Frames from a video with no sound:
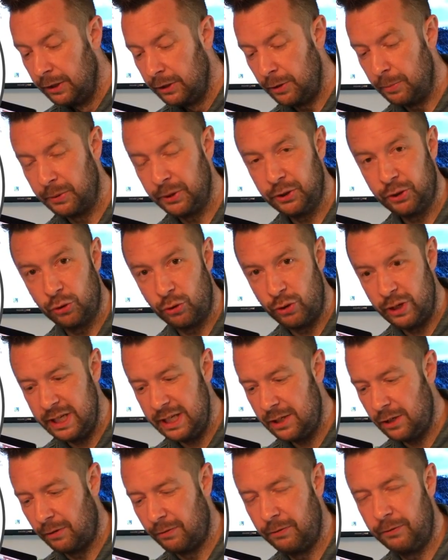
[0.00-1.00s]
Number three,
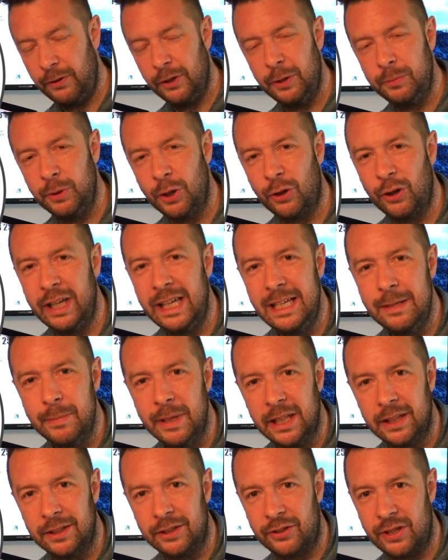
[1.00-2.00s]
confirm your
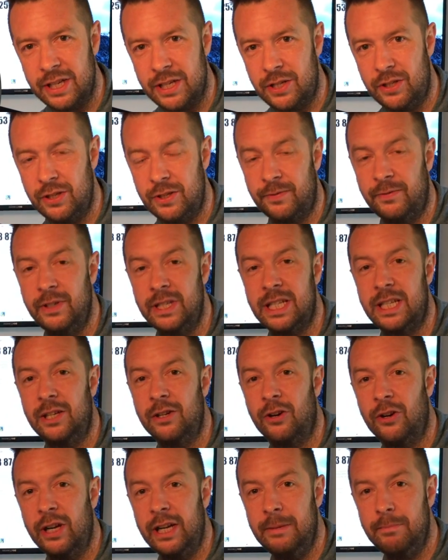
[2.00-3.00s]
email address. Just visit
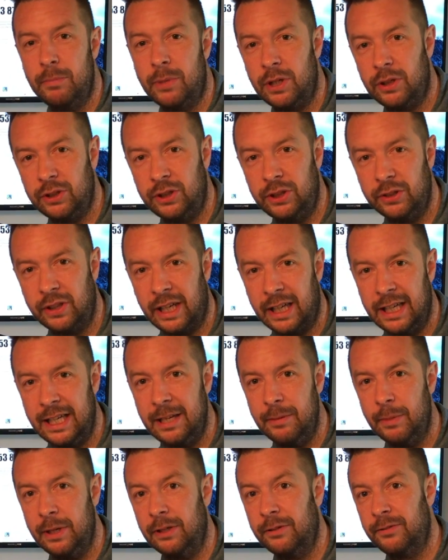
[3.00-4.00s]
your inbox, you'll get an
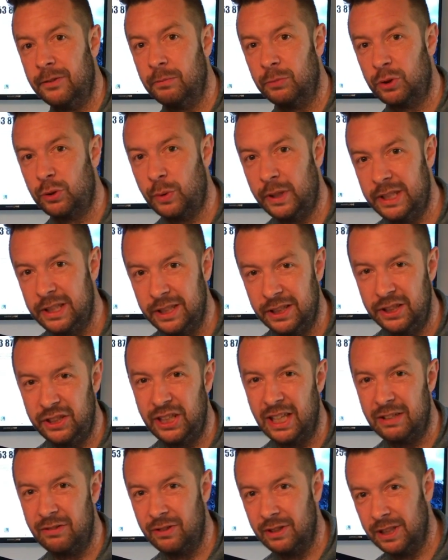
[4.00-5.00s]
email from Twitter,
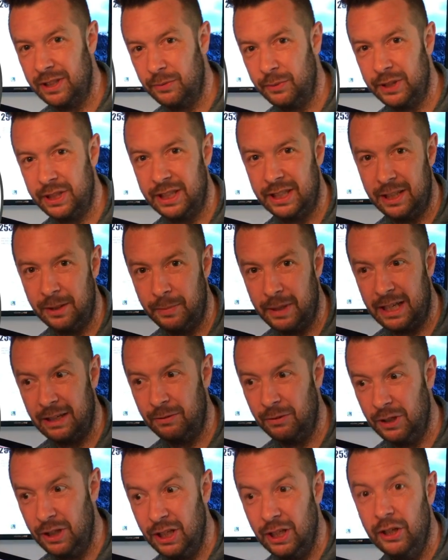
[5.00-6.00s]
generally within
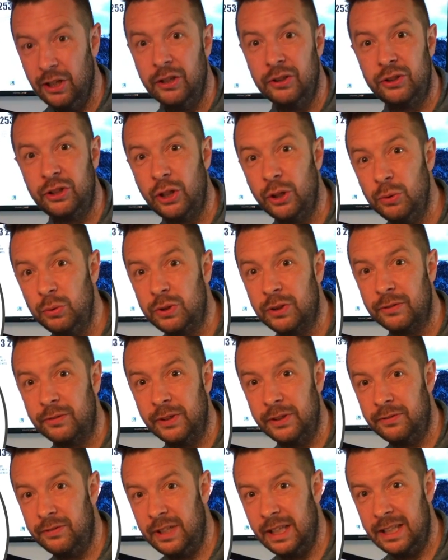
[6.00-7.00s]
about 2 to
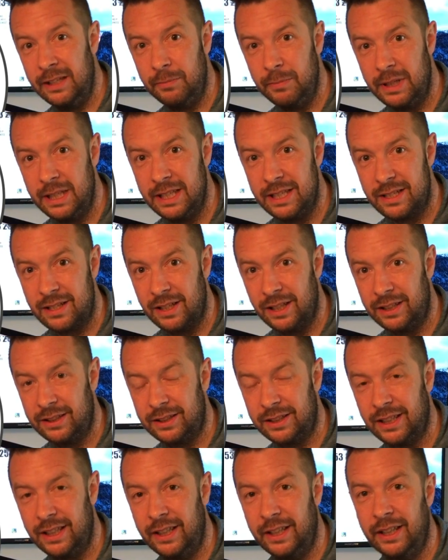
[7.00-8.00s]
15 minutes, let's
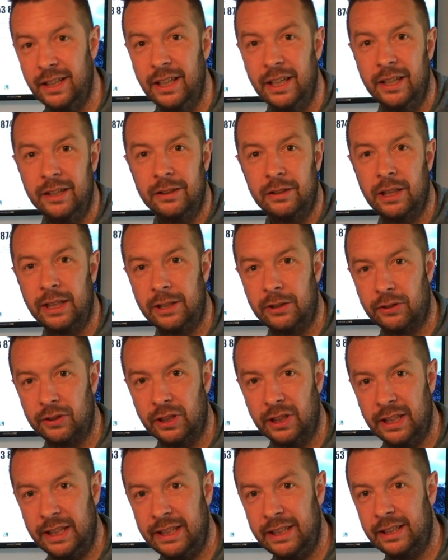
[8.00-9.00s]
say. Click on the
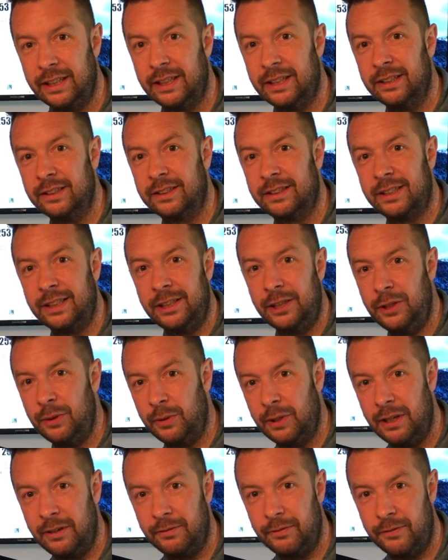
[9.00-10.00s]
link and it'll say you
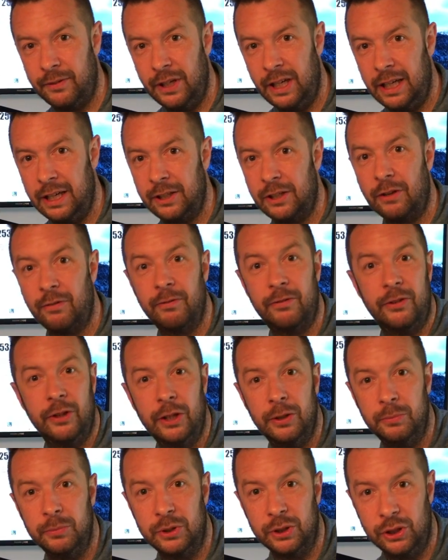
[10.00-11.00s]
have
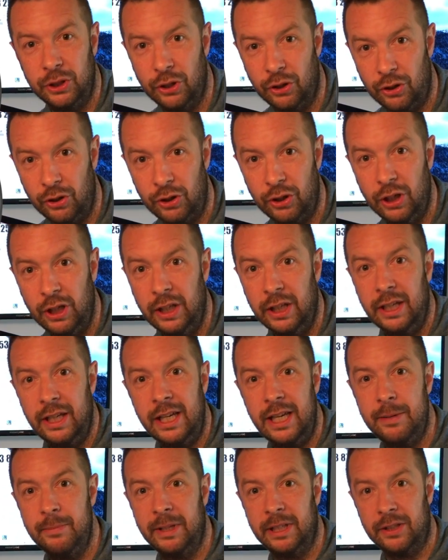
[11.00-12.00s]
confirmed your
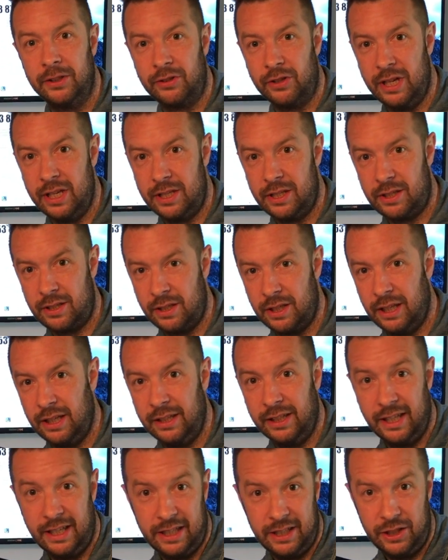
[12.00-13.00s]
email address,
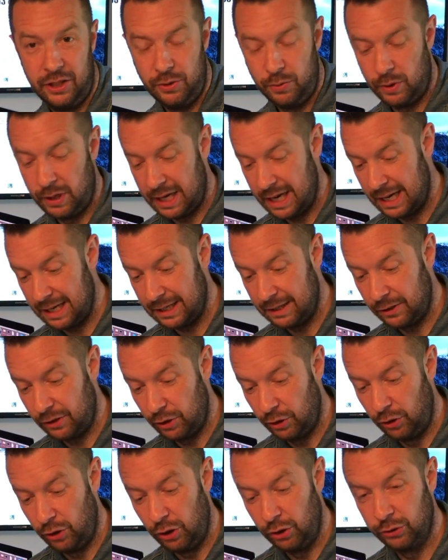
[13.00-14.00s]
and then you can
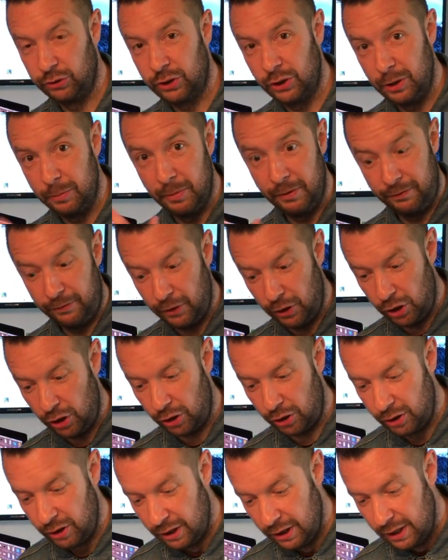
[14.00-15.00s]
go on to number
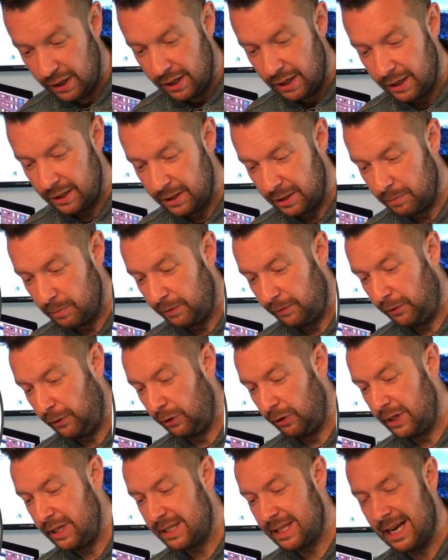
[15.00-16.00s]
four. And number
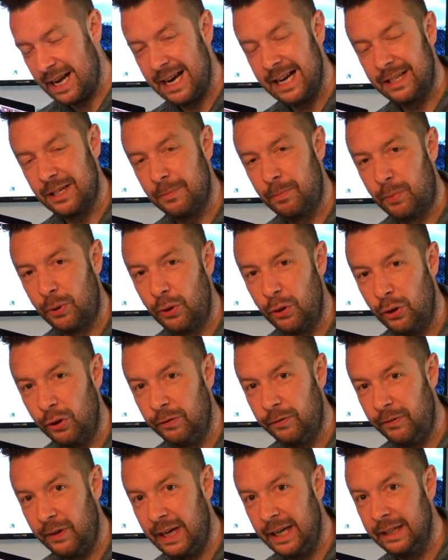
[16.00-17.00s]
four is add a
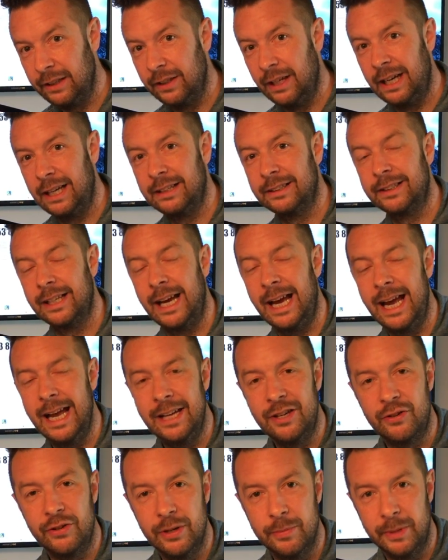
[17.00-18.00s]
profile and
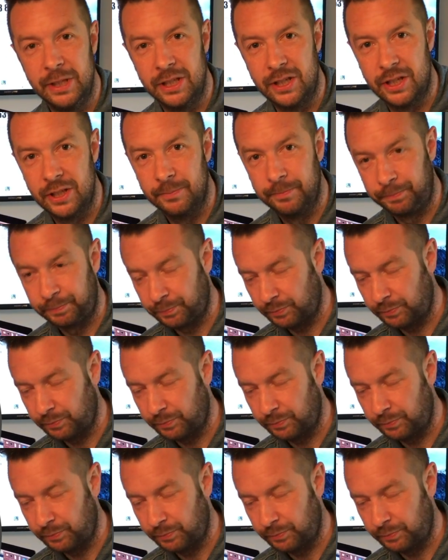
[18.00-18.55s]
header image.